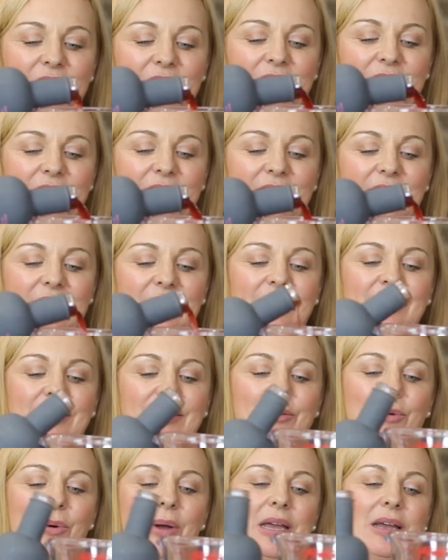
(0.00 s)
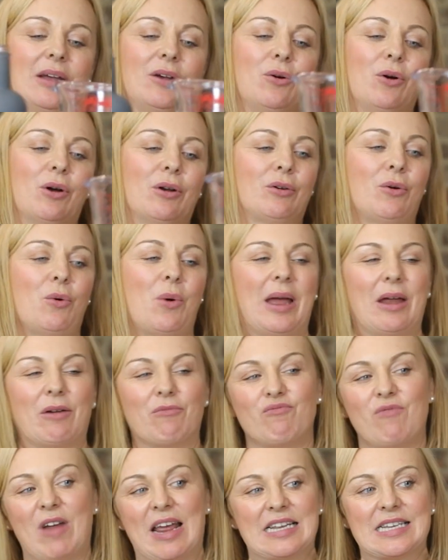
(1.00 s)
You can see this has got quite a
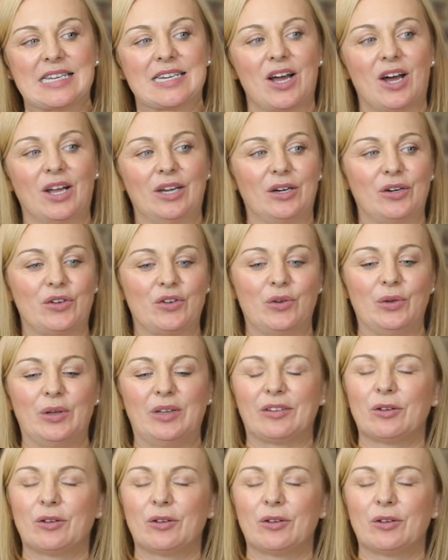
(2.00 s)
red colour to it.